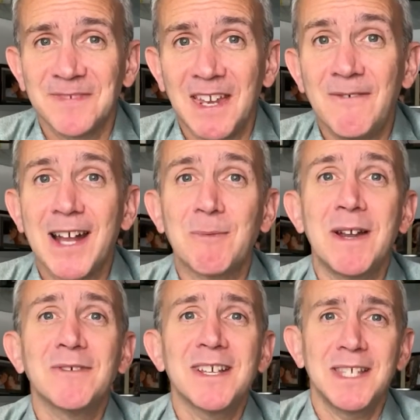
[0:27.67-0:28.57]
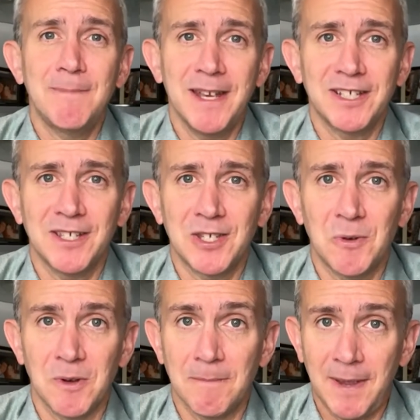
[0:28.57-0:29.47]
In fact, whenever I see patients
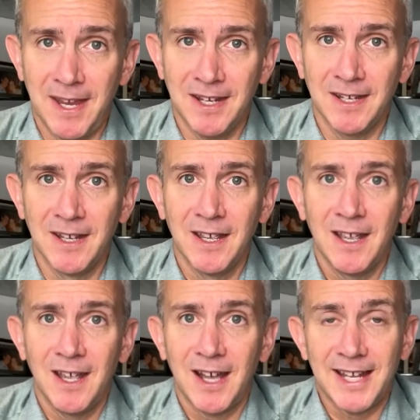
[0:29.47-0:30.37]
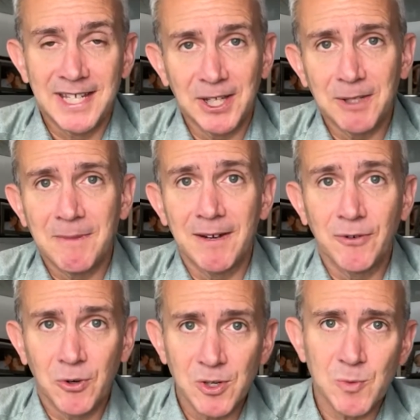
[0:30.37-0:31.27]
who are in pain, I tell them that of
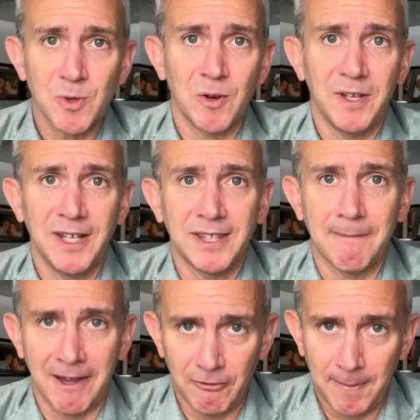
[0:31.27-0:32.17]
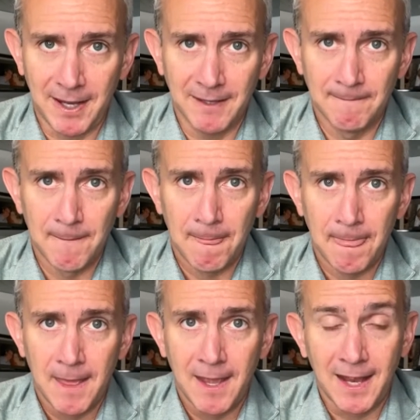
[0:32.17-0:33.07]
course we're going to get them out of pain,
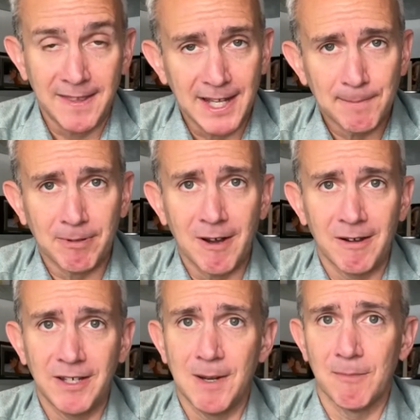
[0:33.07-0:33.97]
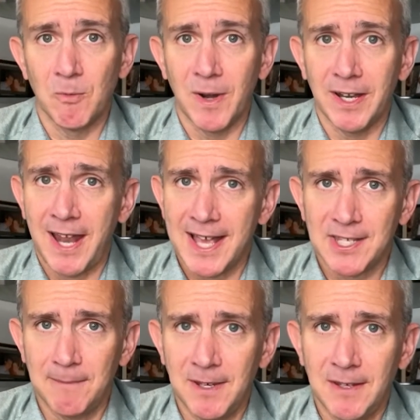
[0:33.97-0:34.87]
and that's priority number one, it has
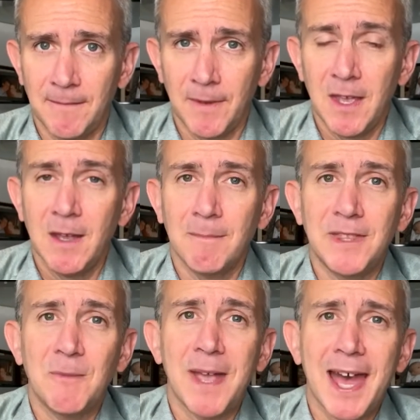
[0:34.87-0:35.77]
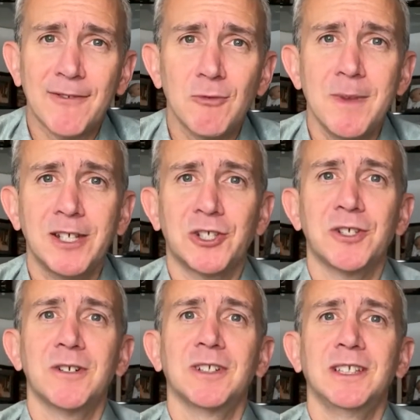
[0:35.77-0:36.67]
to be. But then we have to make
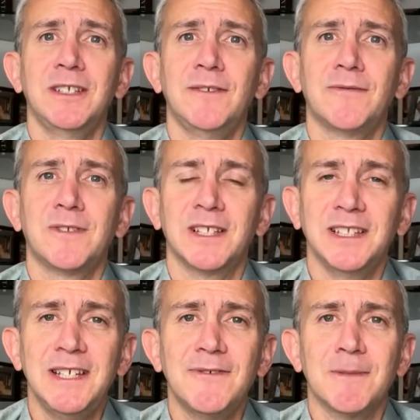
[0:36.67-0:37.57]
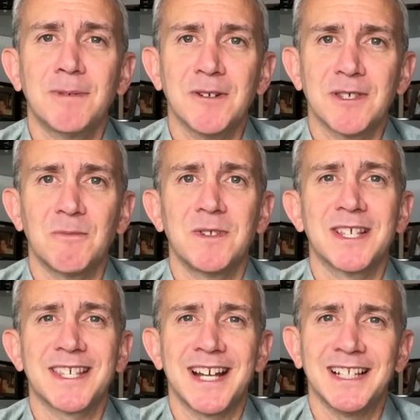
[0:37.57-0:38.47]
sure to leave the person with a
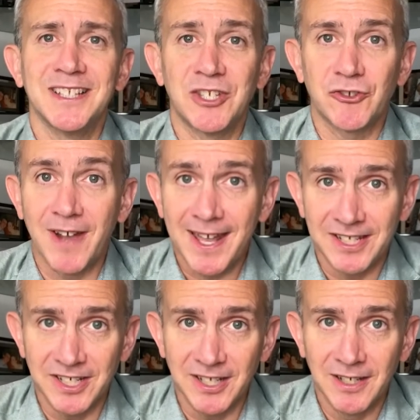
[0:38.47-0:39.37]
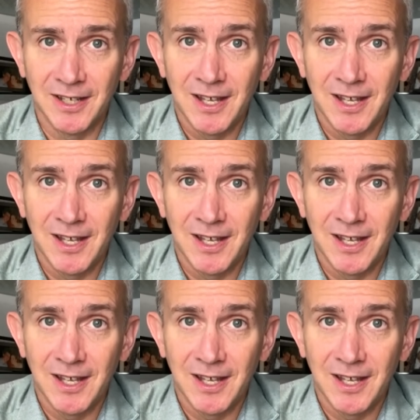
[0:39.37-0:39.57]
solid strategy